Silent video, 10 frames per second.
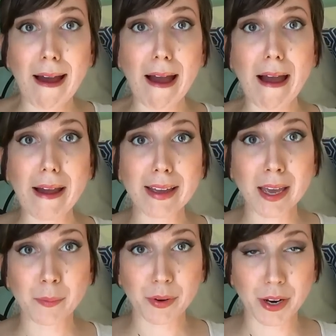I
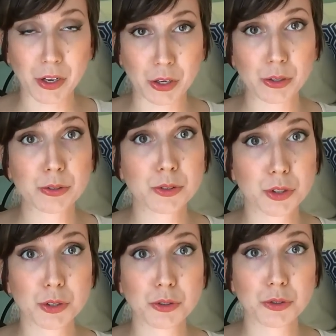am brand new
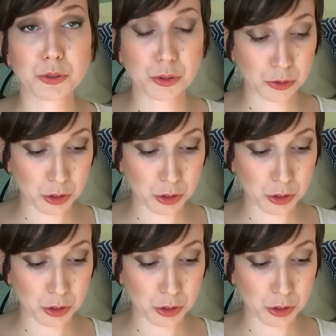to